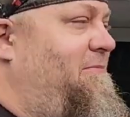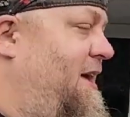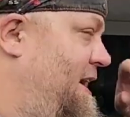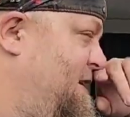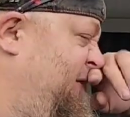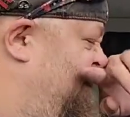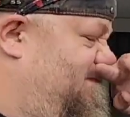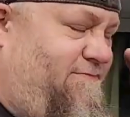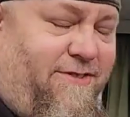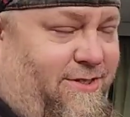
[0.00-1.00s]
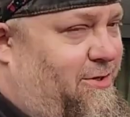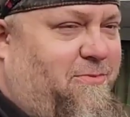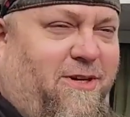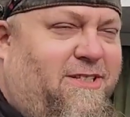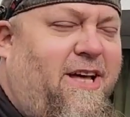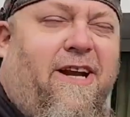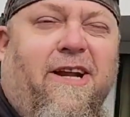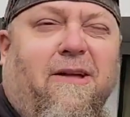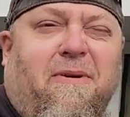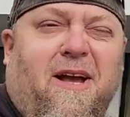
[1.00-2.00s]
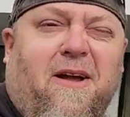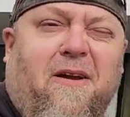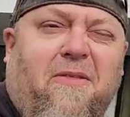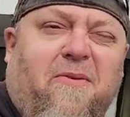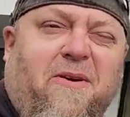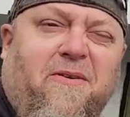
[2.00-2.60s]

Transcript: I'm actually super excited to get back out on the